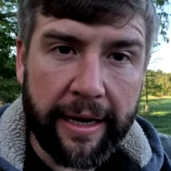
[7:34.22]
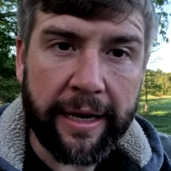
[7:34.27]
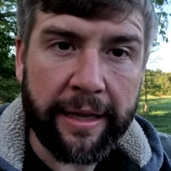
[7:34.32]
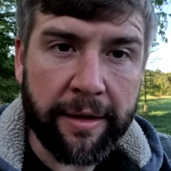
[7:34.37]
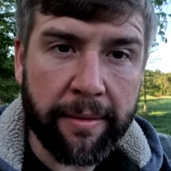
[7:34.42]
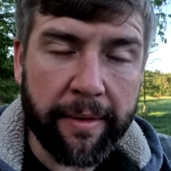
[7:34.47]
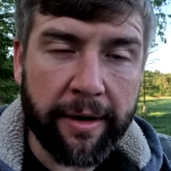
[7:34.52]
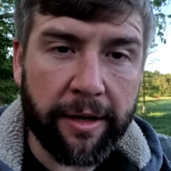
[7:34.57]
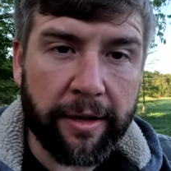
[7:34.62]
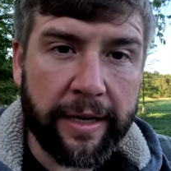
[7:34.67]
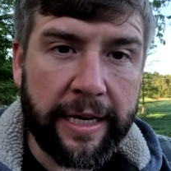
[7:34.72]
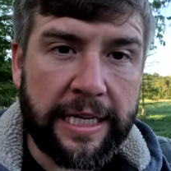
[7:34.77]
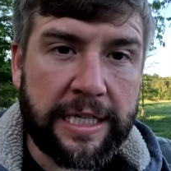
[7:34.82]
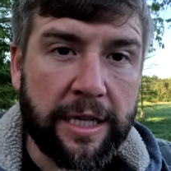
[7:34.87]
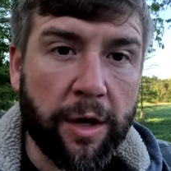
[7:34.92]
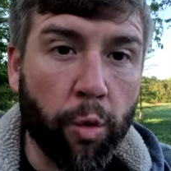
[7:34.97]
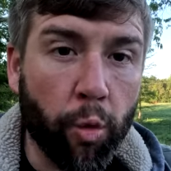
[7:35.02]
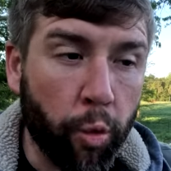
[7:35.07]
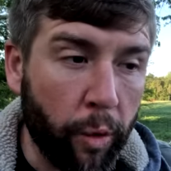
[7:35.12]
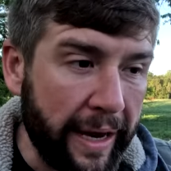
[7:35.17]
in the Middle
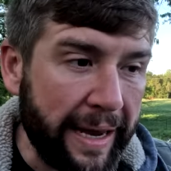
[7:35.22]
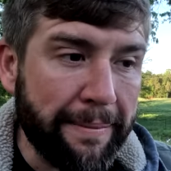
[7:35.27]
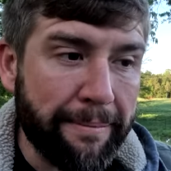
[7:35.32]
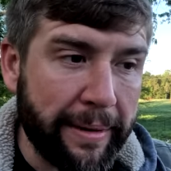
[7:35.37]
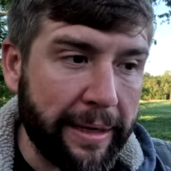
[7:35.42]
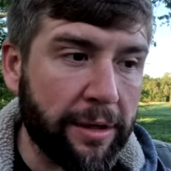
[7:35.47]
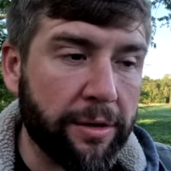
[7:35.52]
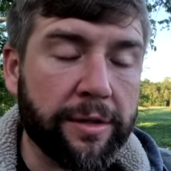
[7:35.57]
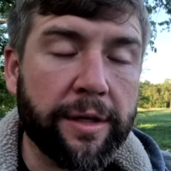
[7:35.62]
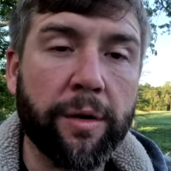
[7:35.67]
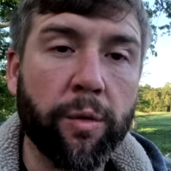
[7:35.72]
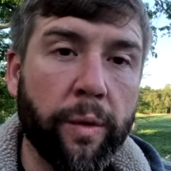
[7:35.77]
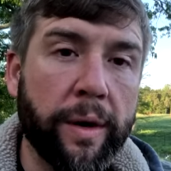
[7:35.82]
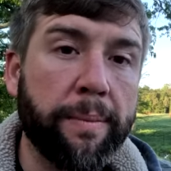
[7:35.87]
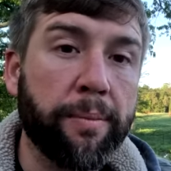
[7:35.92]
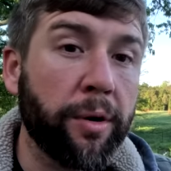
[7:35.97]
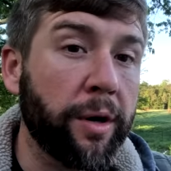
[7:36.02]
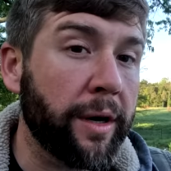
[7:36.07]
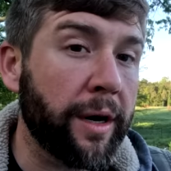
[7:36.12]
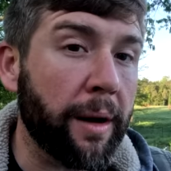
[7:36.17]
East that we built that
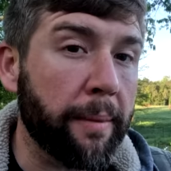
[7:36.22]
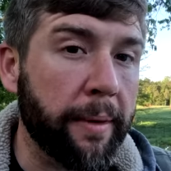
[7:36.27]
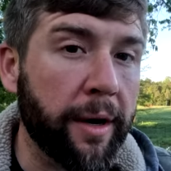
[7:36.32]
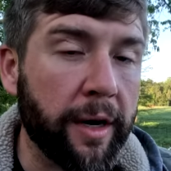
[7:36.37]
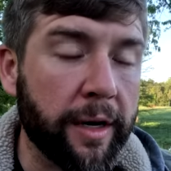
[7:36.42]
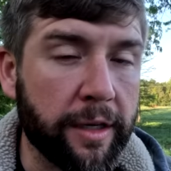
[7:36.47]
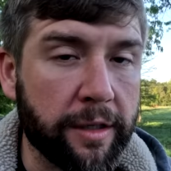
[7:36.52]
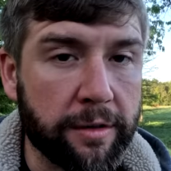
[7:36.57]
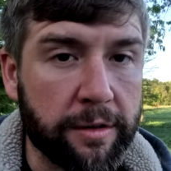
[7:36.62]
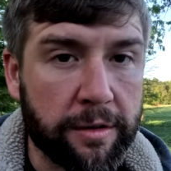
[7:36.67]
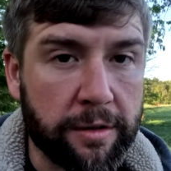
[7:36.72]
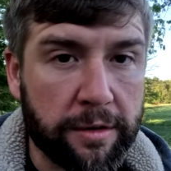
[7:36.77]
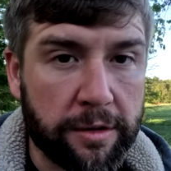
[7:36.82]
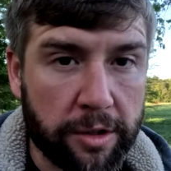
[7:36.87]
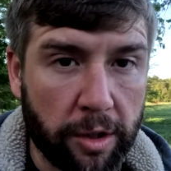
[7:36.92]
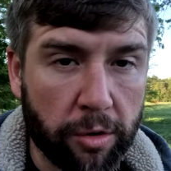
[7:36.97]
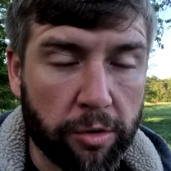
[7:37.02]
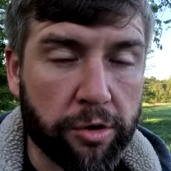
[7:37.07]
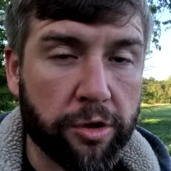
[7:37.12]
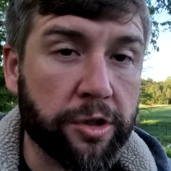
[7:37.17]
we put American
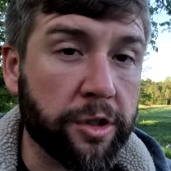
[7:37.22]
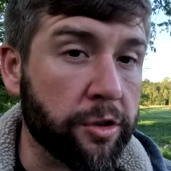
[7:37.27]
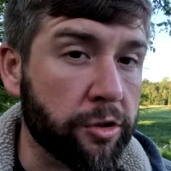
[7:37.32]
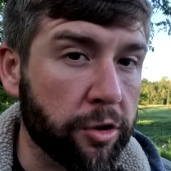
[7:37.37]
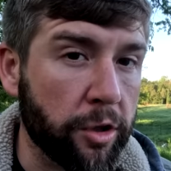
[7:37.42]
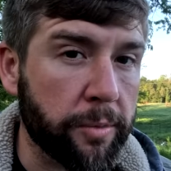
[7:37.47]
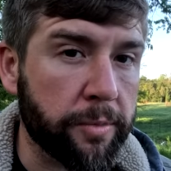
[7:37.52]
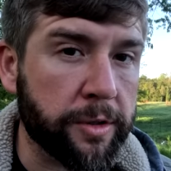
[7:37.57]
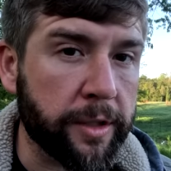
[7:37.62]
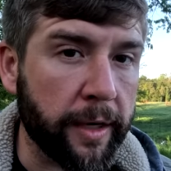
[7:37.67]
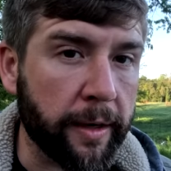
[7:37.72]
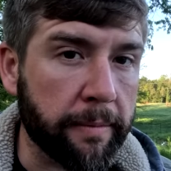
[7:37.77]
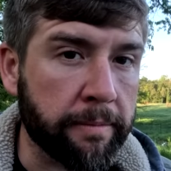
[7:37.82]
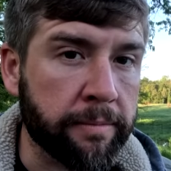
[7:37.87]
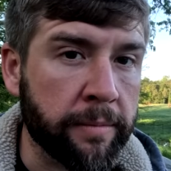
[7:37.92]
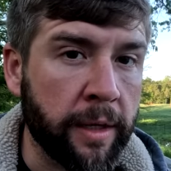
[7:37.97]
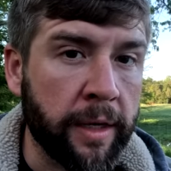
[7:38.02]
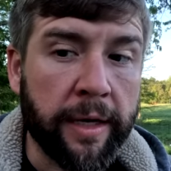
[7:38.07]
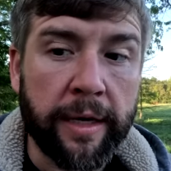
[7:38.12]
soldiers and troops there.